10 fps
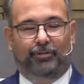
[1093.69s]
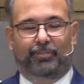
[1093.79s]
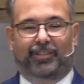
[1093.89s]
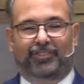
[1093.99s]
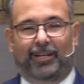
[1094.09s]

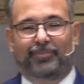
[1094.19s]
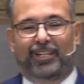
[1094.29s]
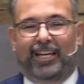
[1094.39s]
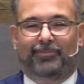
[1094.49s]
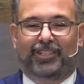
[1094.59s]
but
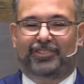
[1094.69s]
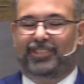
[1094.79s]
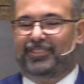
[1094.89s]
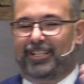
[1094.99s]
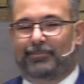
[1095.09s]
sometimes it
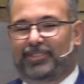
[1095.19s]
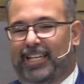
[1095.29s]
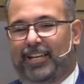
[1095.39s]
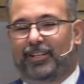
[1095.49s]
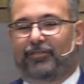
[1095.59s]
just comes
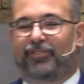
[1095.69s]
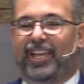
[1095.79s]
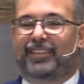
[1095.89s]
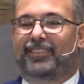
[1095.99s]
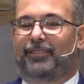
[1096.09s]
down to the
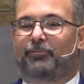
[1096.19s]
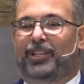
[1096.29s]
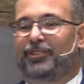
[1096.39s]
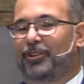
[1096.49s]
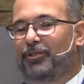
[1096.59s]
fact that we
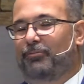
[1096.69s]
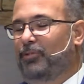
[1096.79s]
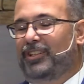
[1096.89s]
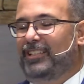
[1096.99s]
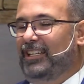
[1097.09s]
don't
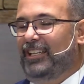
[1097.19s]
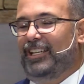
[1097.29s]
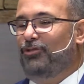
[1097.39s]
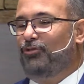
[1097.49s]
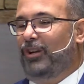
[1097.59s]
want to get
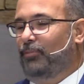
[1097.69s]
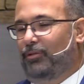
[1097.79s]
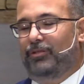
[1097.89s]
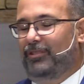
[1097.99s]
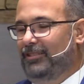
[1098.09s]
in
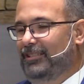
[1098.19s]
trouble,